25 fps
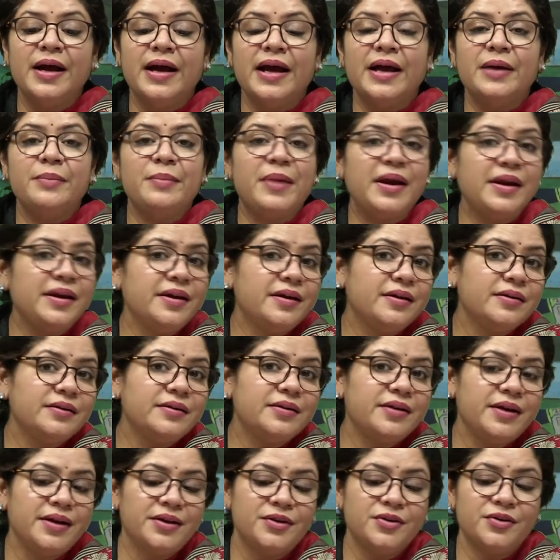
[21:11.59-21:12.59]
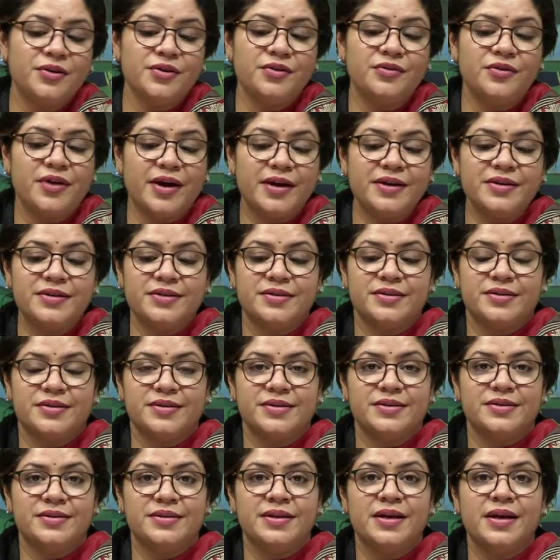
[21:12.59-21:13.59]
and many other Indian
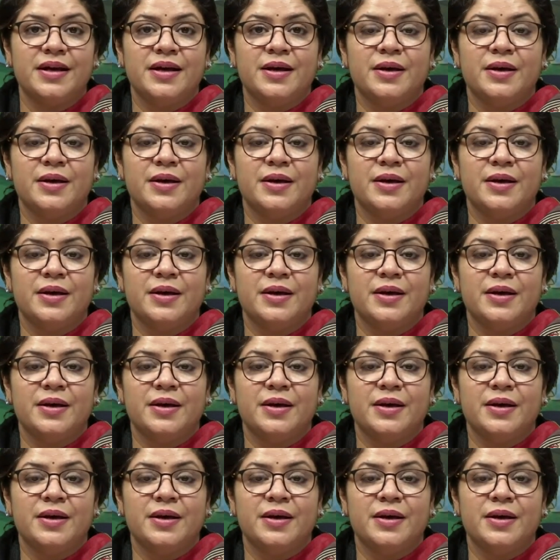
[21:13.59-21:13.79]
writers,